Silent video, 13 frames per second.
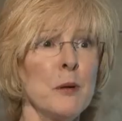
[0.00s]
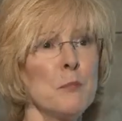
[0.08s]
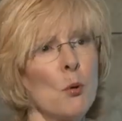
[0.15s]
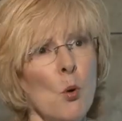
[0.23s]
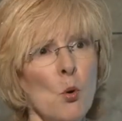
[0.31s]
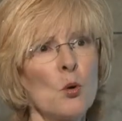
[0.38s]

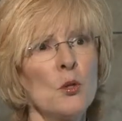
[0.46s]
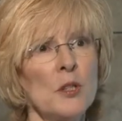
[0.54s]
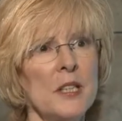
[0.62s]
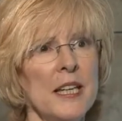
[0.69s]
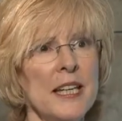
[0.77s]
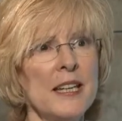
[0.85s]

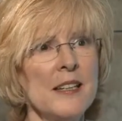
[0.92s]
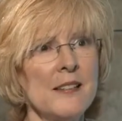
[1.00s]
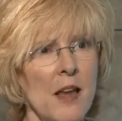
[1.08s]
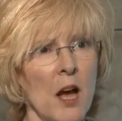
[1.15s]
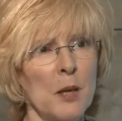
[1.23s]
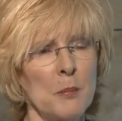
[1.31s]
important
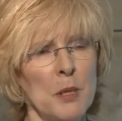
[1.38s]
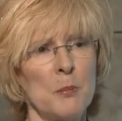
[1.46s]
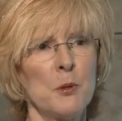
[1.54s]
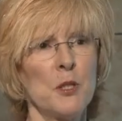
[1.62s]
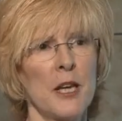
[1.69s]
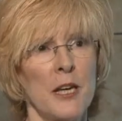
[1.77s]
is IP
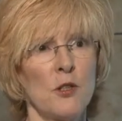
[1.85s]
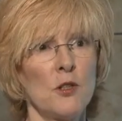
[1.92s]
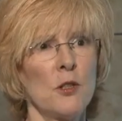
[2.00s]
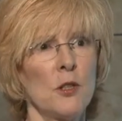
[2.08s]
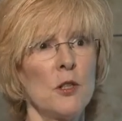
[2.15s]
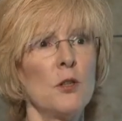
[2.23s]

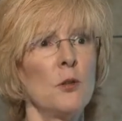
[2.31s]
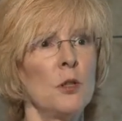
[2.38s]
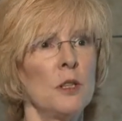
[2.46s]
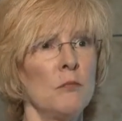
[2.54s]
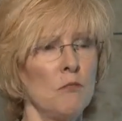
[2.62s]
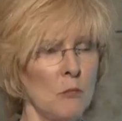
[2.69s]
protection to
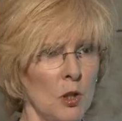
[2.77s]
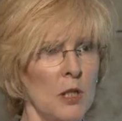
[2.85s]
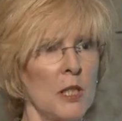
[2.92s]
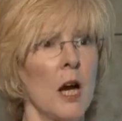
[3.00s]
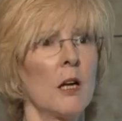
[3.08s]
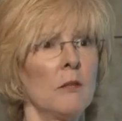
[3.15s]
a
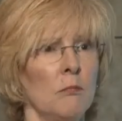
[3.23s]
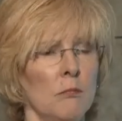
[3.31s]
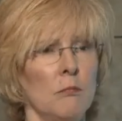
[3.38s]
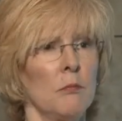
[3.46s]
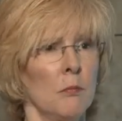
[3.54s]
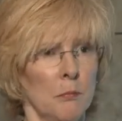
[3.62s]

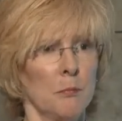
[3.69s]
young